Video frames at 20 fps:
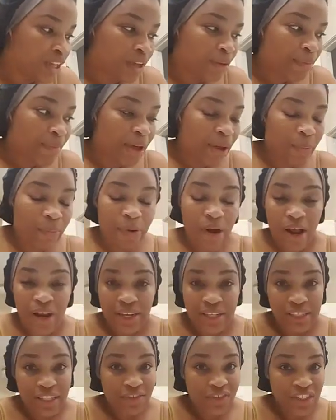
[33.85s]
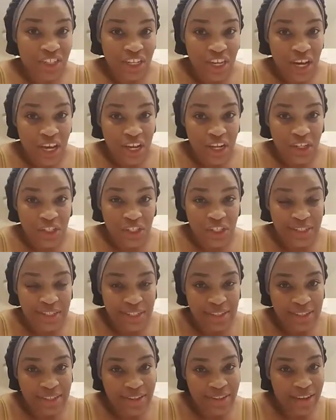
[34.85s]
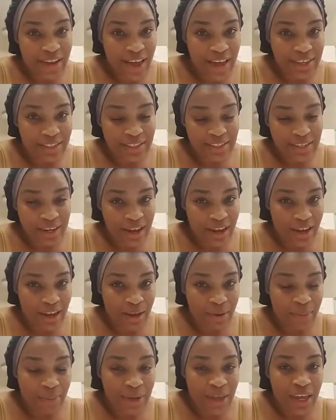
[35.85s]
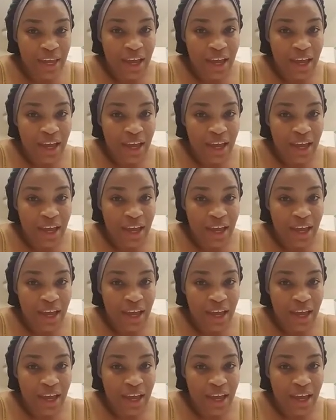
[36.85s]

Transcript: My products have changed since the last time